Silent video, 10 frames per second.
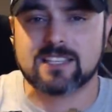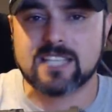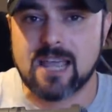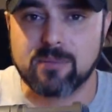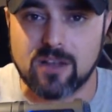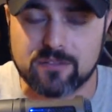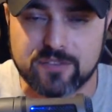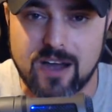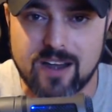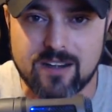table on
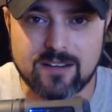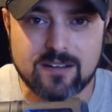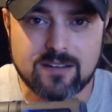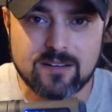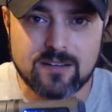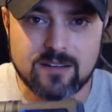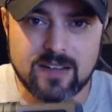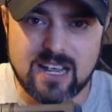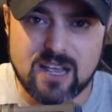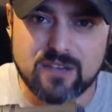fire.
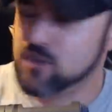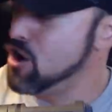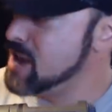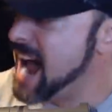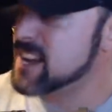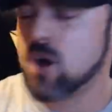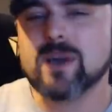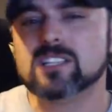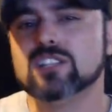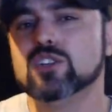If you're not
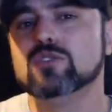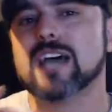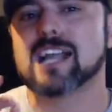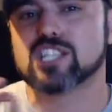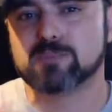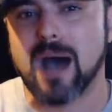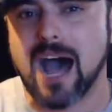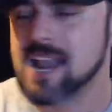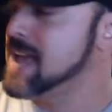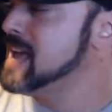going to do that
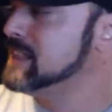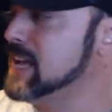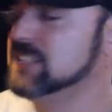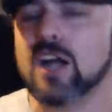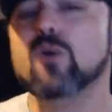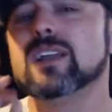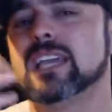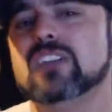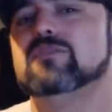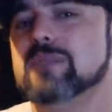spot, then don't
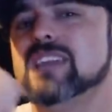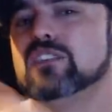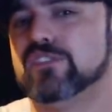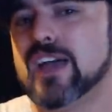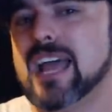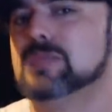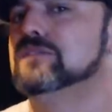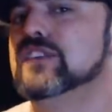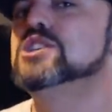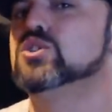give me, the fan, the
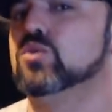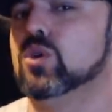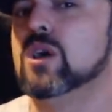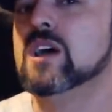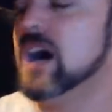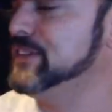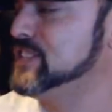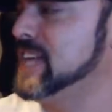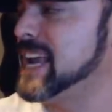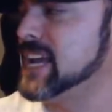visual of
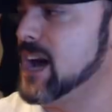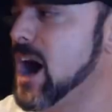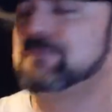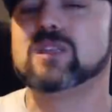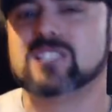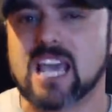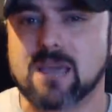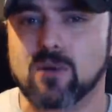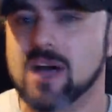setting up the table